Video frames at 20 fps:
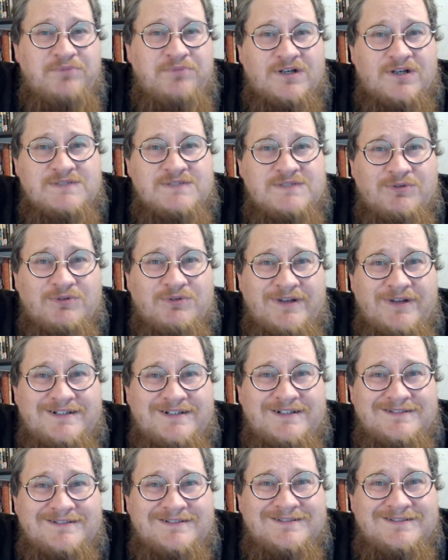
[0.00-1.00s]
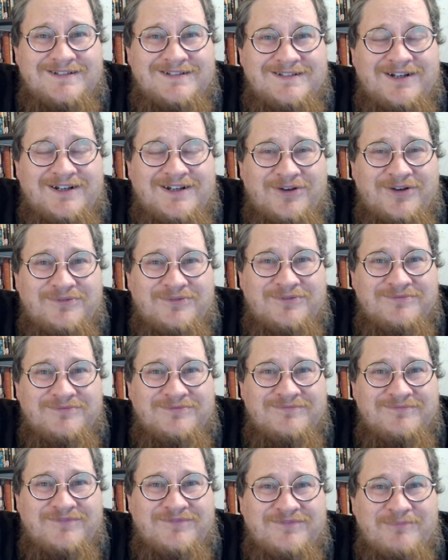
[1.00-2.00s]
books were written,
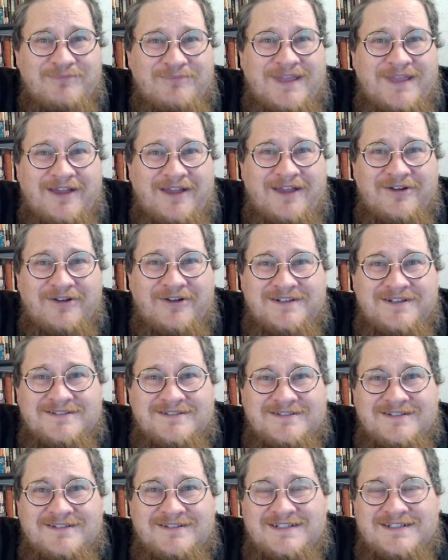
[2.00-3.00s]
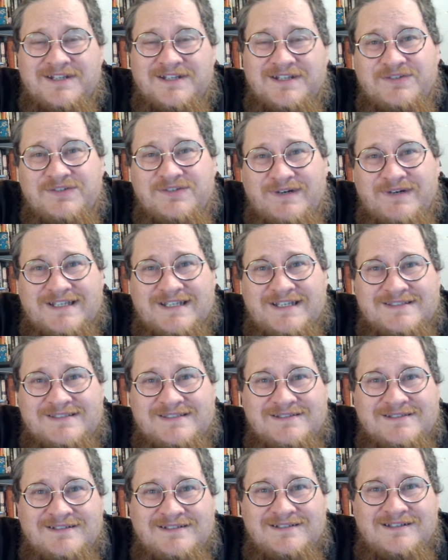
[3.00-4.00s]
from Garrett into the
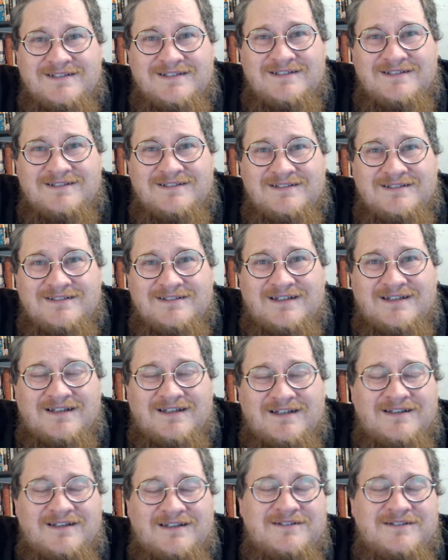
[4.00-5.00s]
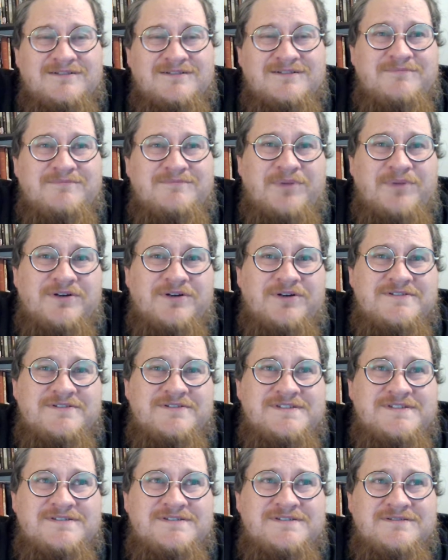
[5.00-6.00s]
20s.
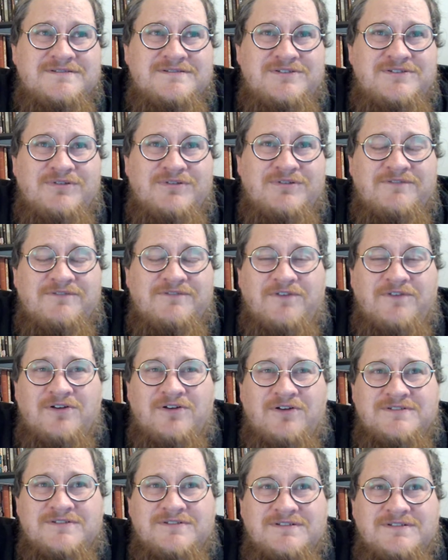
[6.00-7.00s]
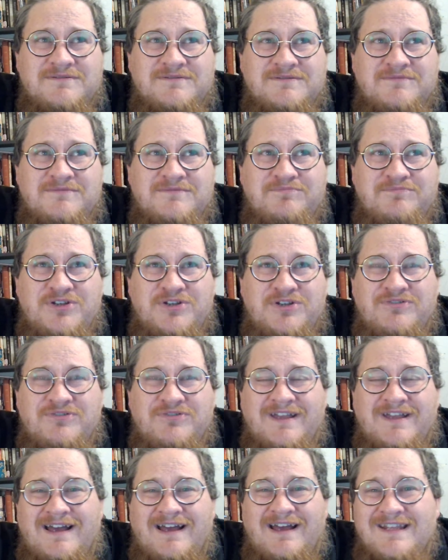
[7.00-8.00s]
Burns, you can fault, but you
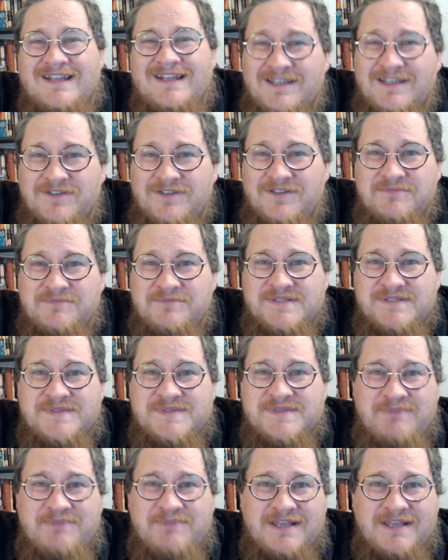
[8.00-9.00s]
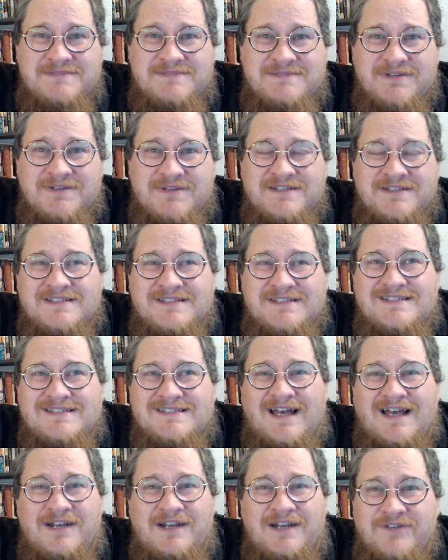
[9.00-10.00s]
can kind of give him some space because it's
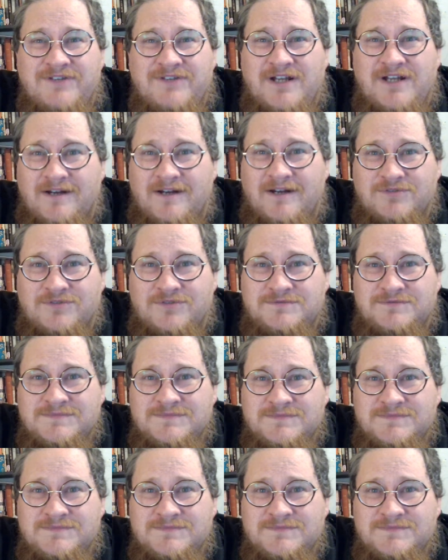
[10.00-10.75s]
kind of a novel.